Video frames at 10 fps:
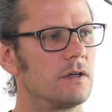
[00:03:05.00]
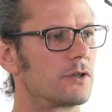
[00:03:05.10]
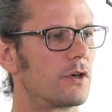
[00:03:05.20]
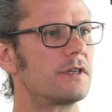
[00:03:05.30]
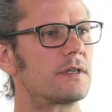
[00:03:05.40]

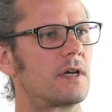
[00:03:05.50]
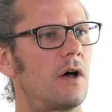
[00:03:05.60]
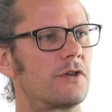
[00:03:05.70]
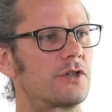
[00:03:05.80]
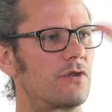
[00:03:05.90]
So this is
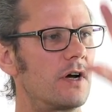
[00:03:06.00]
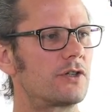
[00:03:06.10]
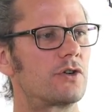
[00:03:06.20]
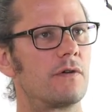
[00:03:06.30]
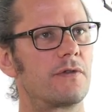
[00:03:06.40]
how the
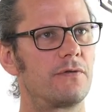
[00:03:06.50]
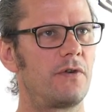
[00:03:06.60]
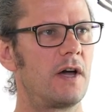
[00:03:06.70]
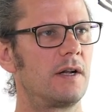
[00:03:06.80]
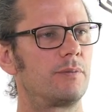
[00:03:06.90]
structure of the
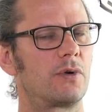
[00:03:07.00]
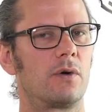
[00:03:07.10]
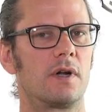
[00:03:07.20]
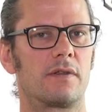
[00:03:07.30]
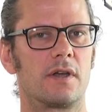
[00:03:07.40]
final
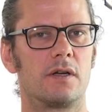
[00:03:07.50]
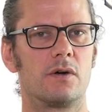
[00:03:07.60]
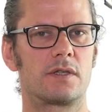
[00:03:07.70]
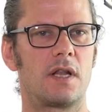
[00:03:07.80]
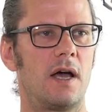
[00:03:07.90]
product then
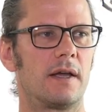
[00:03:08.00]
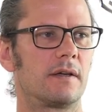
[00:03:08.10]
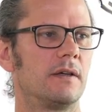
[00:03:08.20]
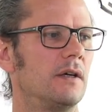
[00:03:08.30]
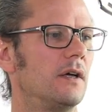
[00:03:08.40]
looks
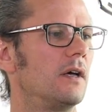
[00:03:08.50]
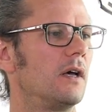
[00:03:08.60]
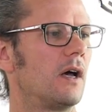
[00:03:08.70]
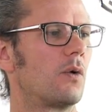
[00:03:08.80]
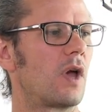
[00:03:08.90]
like.
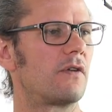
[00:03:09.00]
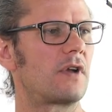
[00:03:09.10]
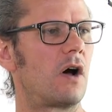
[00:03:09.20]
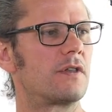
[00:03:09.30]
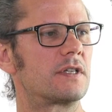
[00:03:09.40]
We have
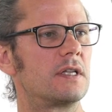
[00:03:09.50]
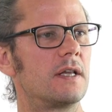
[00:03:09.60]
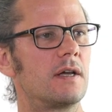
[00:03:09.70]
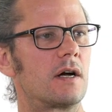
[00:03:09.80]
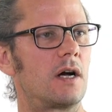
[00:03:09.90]
now this
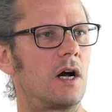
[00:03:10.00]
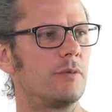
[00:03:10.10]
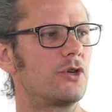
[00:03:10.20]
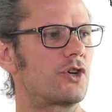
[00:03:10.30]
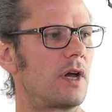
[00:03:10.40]
linear
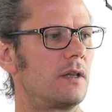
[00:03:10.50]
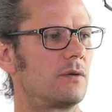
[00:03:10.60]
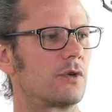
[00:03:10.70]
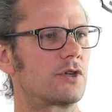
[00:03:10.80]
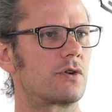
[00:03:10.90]
carbon
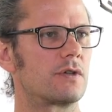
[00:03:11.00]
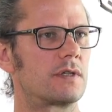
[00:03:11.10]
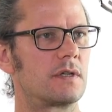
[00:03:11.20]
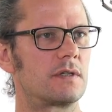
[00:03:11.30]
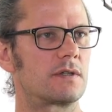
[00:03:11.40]
chain, which
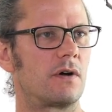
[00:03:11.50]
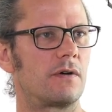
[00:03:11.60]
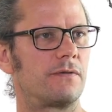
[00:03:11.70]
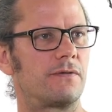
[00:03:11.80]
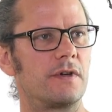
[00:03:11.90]
consists
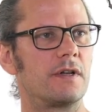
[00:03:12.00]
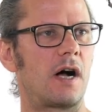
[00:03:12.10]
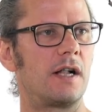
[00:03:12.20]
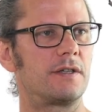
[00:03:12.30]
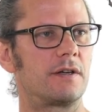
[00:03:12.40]
of
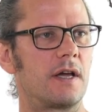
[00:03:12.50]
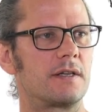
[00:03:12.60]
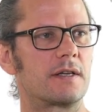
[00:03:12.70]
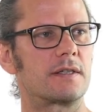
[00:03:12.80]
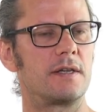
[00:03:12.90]

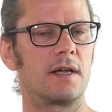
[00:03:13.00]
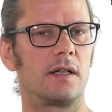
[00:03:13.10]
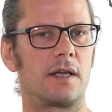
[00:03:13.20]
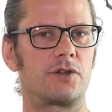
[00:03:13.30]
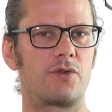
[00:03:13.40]
alternating
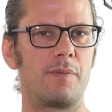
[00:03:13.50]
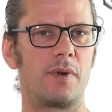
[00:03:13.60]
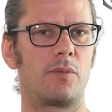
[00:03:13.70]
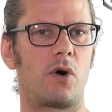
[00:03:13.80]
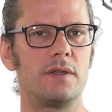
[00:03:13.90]
single and
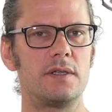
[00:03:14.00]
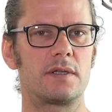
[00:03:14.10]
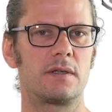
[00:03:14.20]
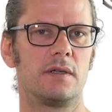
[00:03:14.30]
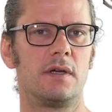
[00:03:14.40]
triple bonds.